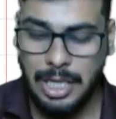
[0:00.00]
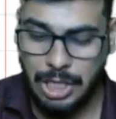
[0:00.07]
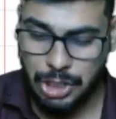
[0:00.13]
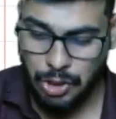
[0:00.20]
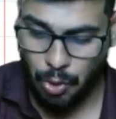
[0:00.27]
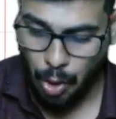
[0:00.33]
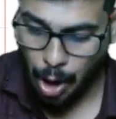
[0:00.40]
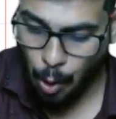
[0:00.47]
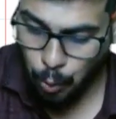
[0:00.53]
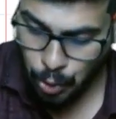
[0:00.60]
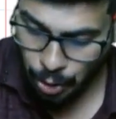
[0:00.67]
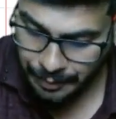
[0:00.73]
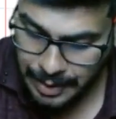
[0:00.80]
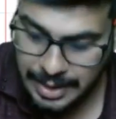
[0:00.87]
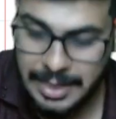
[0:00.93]
So out
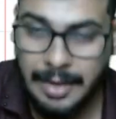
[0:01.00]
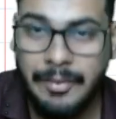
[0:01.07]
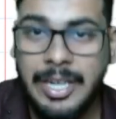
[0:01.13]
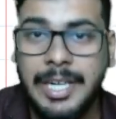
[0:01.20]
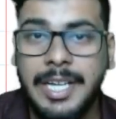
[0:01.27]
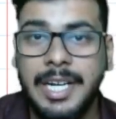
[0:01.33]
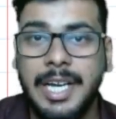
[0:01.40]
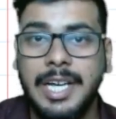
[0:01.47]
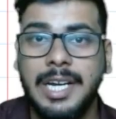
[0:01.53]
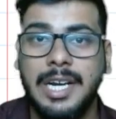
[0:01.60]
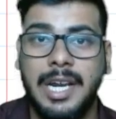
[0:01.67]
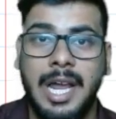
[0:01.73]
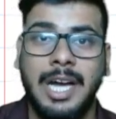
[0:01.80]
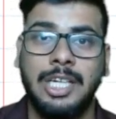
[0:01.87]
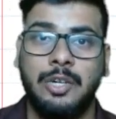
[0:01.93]
of the 79
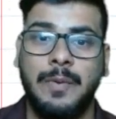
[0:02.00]
lakh